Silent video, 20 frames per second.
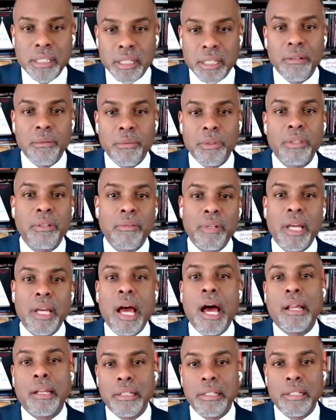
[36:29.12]
deal with the
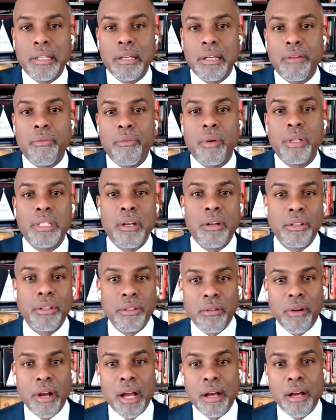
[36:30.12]
reality of what's on
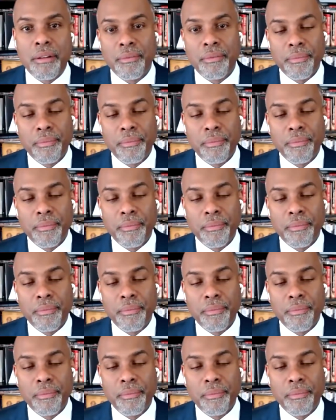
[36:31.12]
the ground.